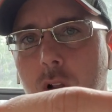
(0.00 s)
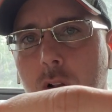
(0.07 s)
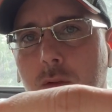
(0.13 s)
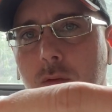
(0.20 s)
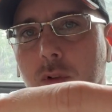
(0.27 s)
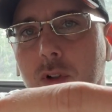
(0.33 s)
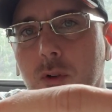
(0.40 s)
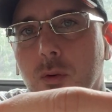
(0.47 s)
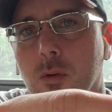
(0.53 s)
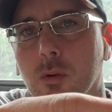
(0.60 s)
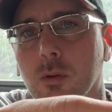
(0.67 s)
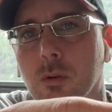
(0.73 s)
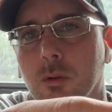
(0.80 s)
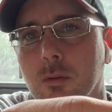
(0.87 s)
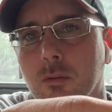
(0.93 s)
Really
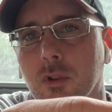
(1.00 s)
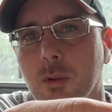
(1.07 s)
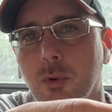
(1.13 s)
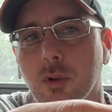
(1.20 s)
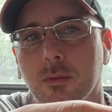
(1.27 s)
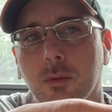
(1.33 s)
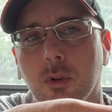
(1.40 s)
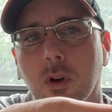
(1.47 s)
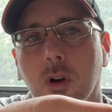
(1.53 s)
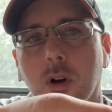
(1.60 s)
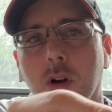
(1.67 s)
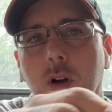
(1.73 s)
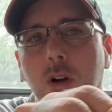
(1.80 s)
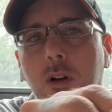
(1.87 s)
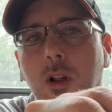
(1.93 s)
cool, really beautiful
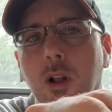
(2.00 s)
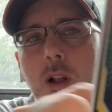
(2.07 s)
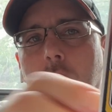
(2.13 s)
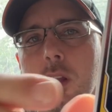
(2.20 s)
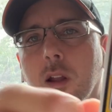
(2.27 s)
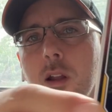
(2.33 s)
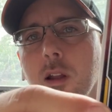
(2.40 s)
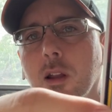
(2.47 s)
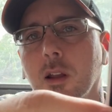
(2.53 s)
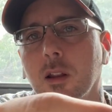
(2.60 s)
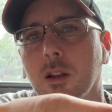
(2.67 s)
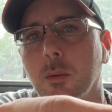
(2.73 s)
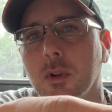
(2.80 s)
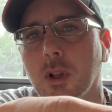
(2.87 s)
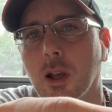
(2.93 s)
card. And
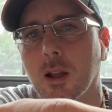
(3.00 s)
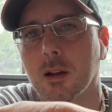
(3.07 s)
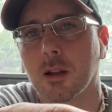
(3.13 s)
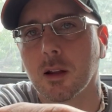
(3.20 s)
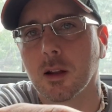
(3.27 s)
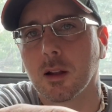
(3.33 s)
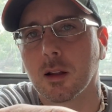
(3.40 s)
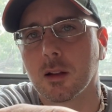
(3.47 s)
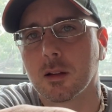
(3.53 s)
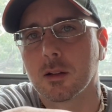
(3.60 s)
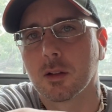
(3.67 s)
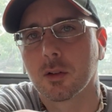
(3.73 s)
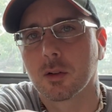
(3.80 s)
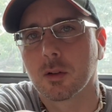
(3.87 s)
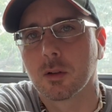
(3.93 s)
then we got a
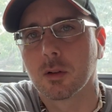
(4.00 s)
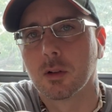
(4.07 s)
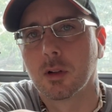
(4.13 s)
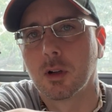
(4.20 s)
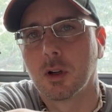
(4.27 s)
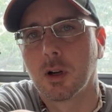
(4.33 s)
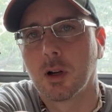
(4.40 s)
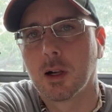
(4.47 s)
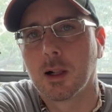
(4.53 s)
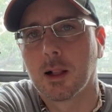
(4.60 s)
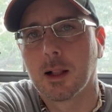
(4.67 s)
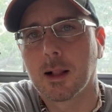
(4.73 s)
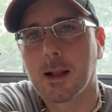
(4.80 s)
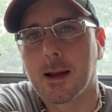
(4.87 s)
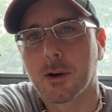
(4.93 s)
little
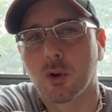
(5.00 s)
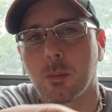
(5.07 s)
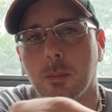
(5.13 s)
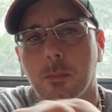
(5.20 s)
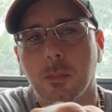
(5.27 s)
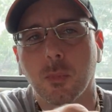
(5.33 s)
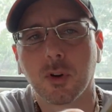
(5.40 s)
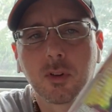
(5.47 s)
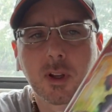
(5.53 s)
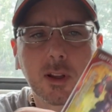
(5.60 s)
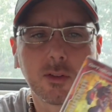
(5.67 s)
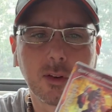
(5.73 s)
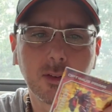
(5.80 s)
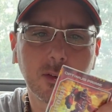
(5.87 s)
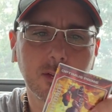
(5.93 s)
I
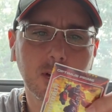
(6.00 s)
guess this is